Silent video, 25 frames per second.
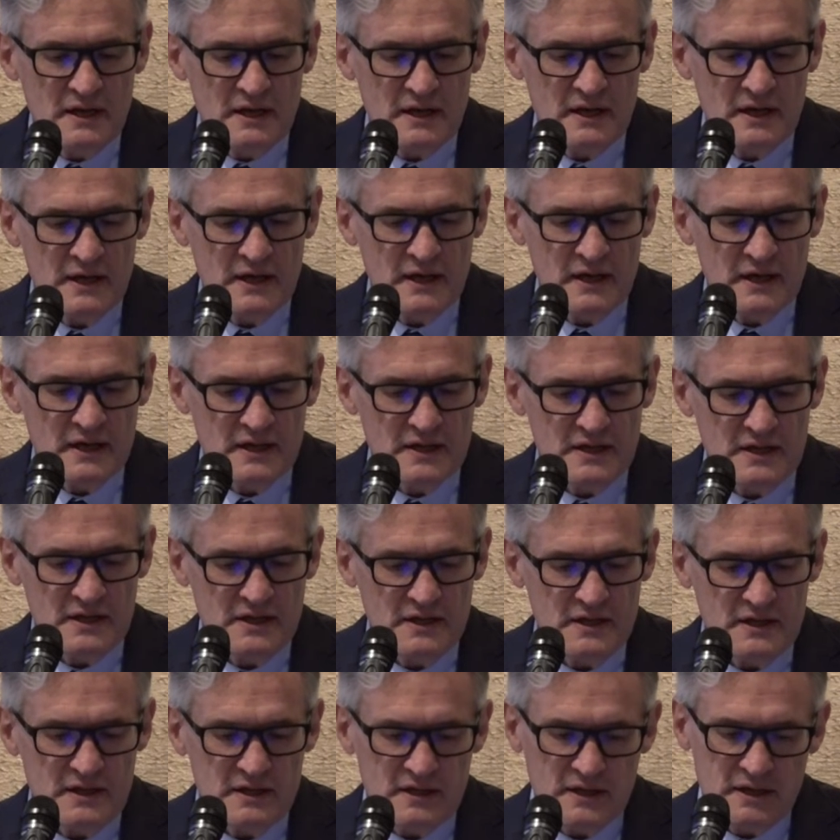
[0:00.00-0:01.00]

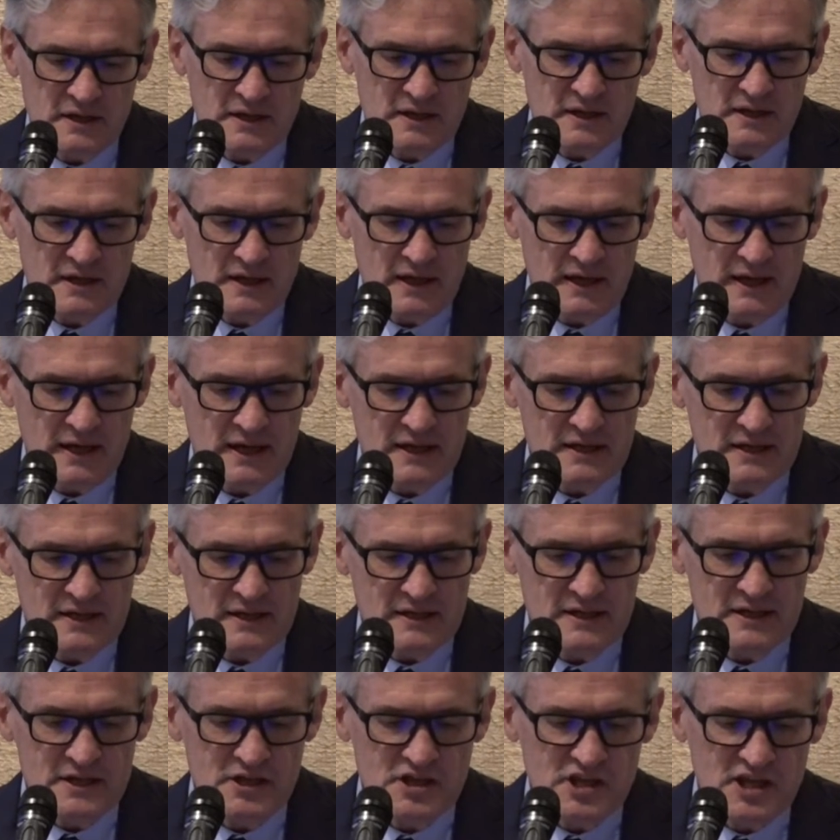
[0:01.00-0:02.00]
He had
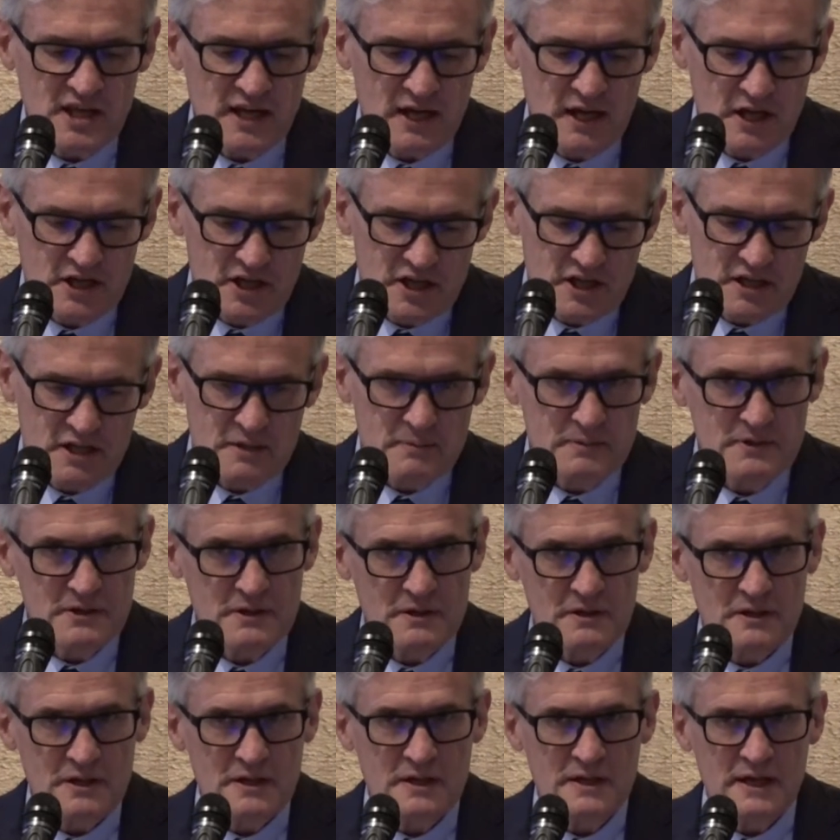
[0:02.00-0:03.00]

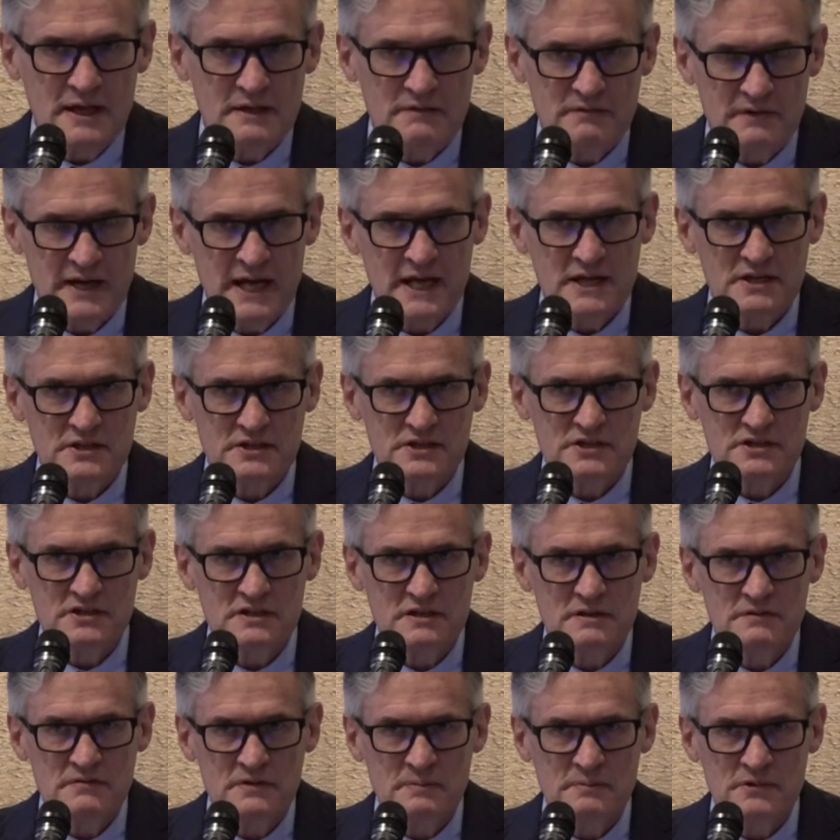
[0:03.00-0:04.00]
incalculable advantage
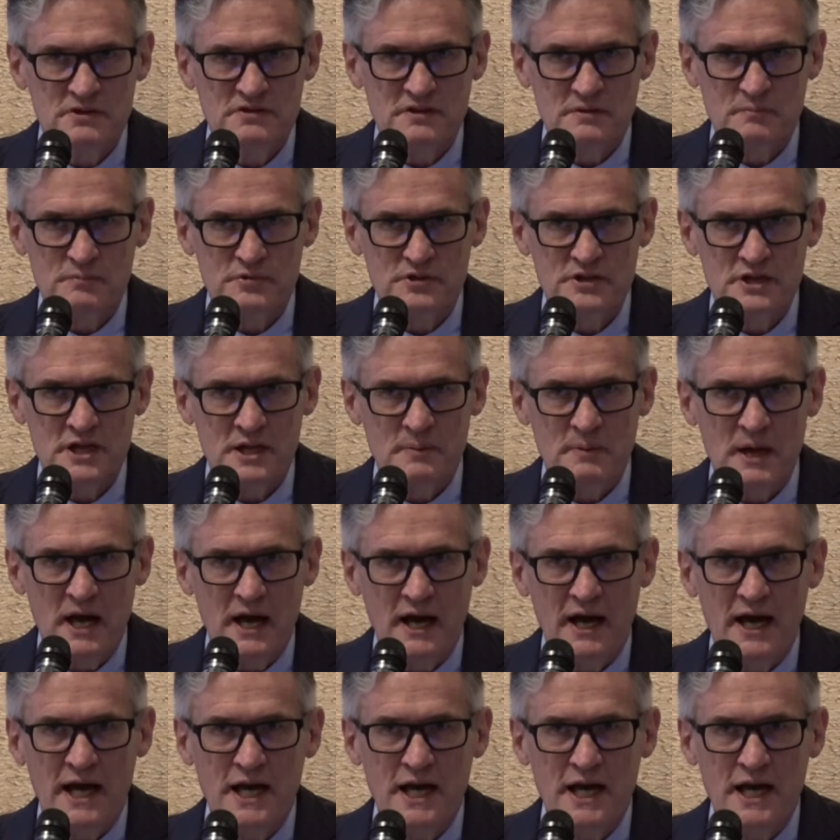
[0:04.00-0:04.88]
from using pre-op.